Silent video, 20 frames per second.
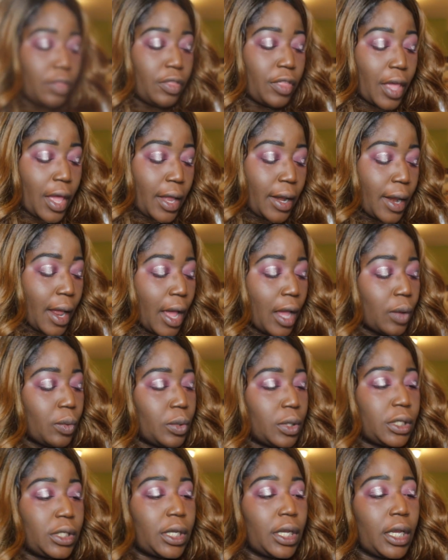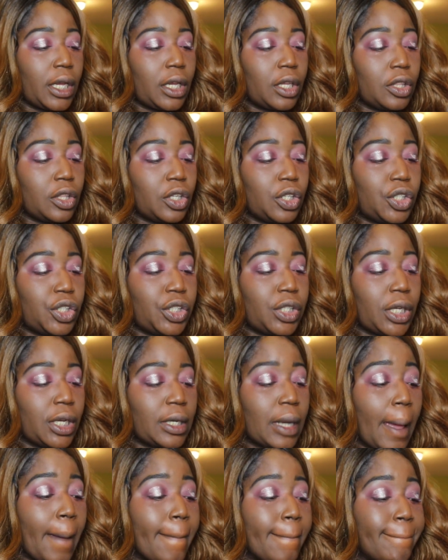Then I will take the
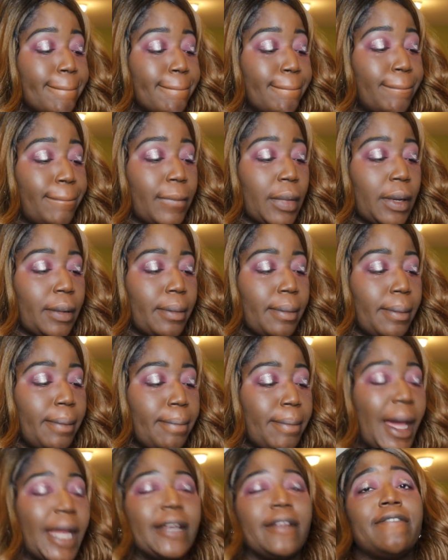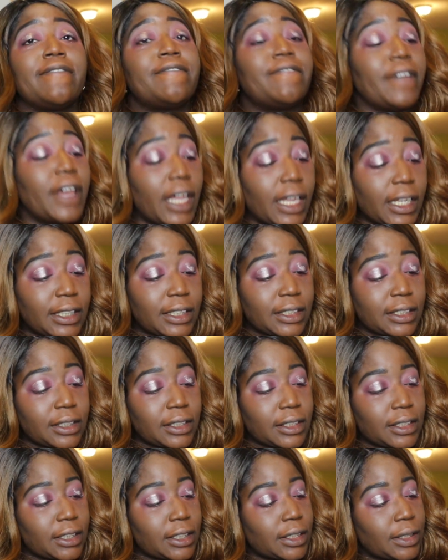shade
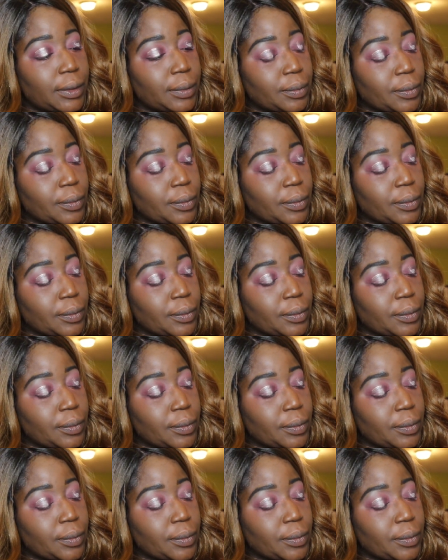Manifest